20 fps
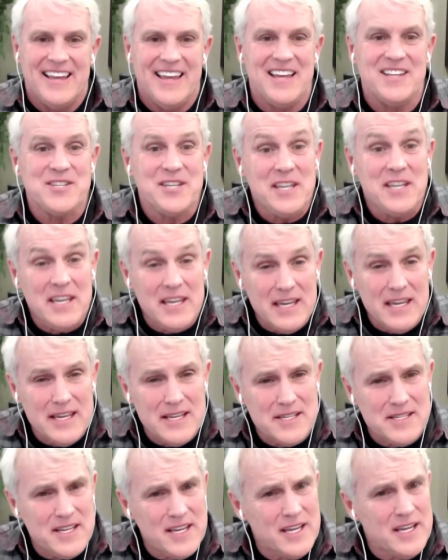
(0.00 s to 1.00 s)
It's
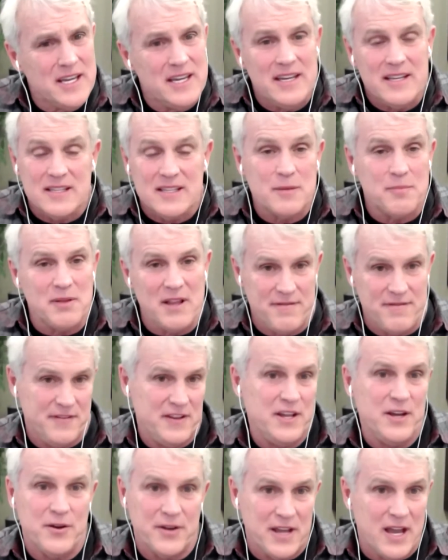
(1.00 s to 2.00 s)
easy to play
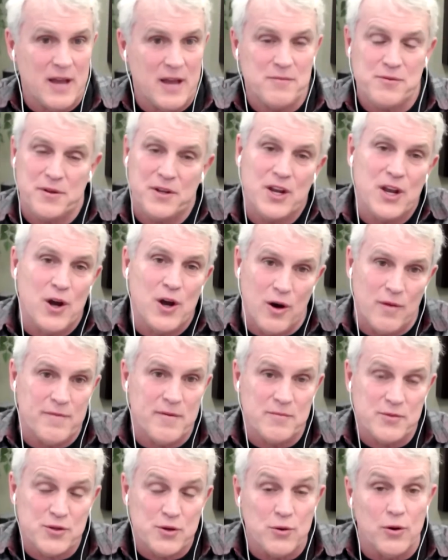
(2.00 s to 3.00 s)
video games when you get home
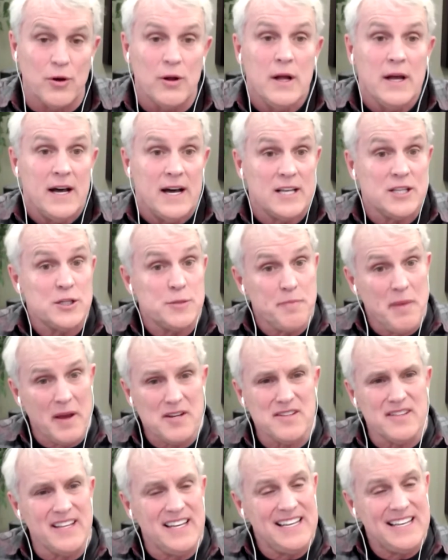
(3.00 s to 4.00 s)
from school,
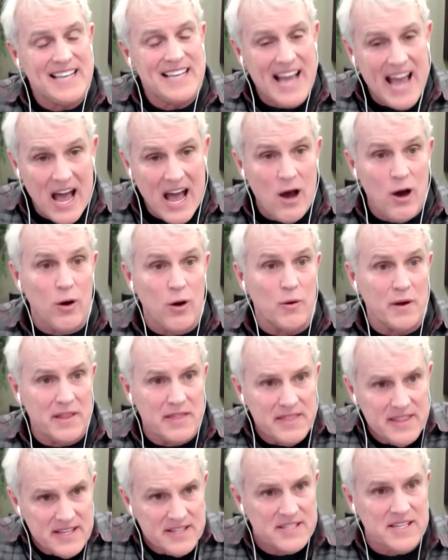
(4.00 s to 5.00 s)
especially now
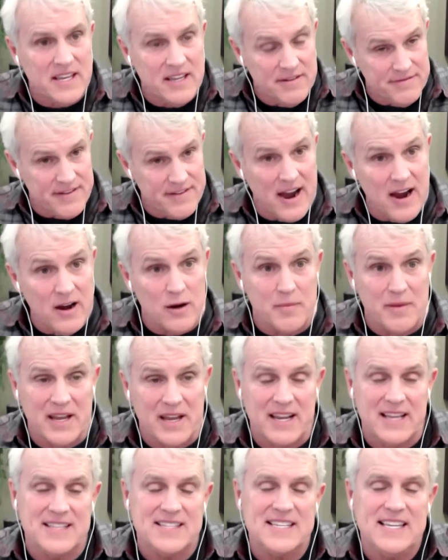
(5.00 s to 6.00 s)
in this
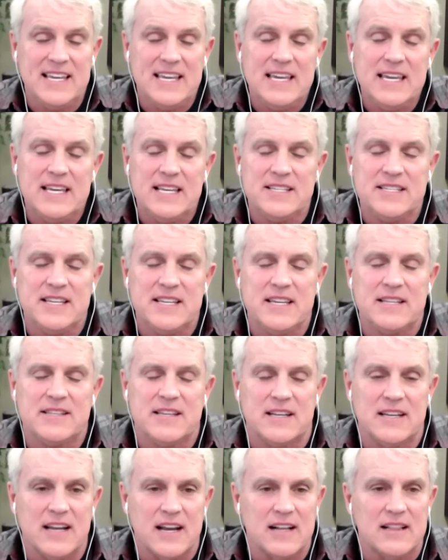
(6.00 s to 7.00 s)
environment. It's easy
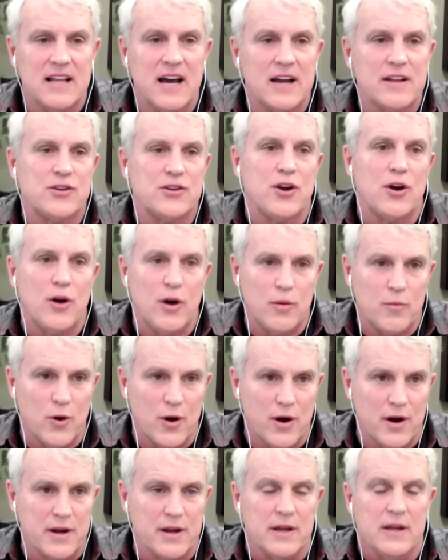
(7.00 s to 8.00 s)
to neglect your
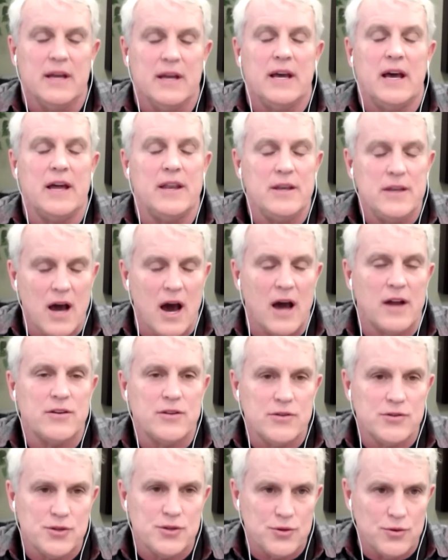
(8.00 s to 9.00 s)
homework and not
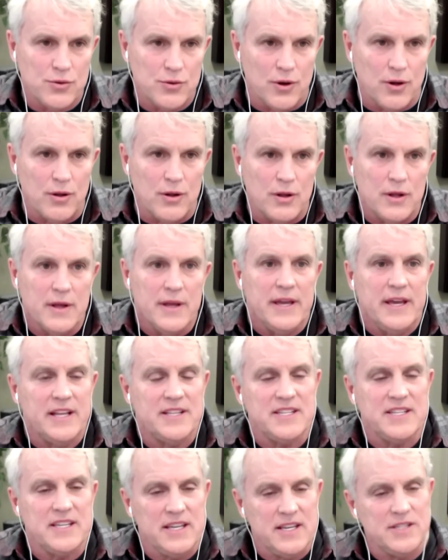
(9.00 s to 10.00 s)
do school.
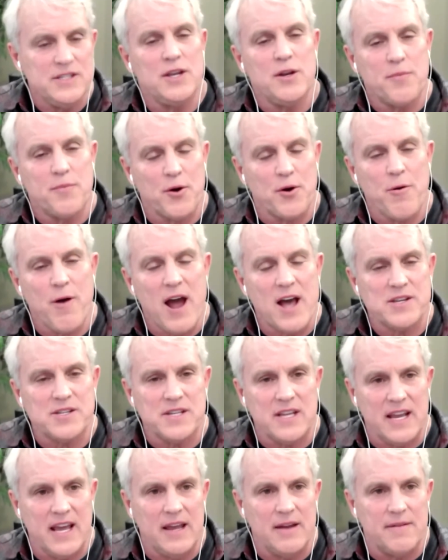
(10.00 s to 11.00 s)
It's easy to
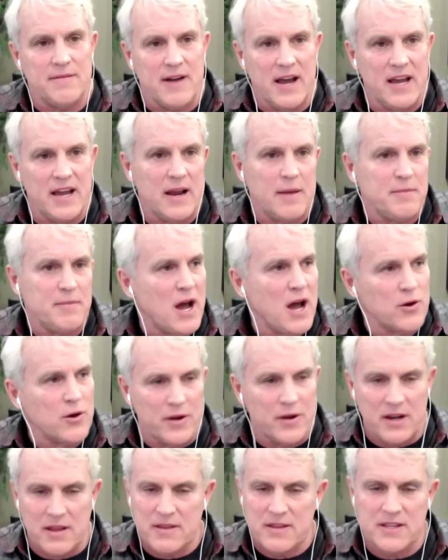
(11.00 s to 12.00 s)
procrastinate, right? I'm not
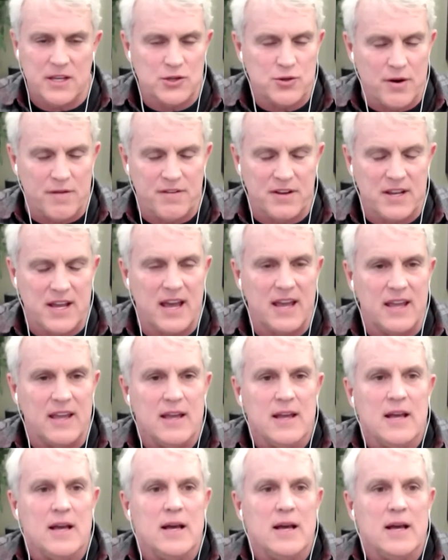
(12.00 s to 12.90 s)
going to the teacher every day.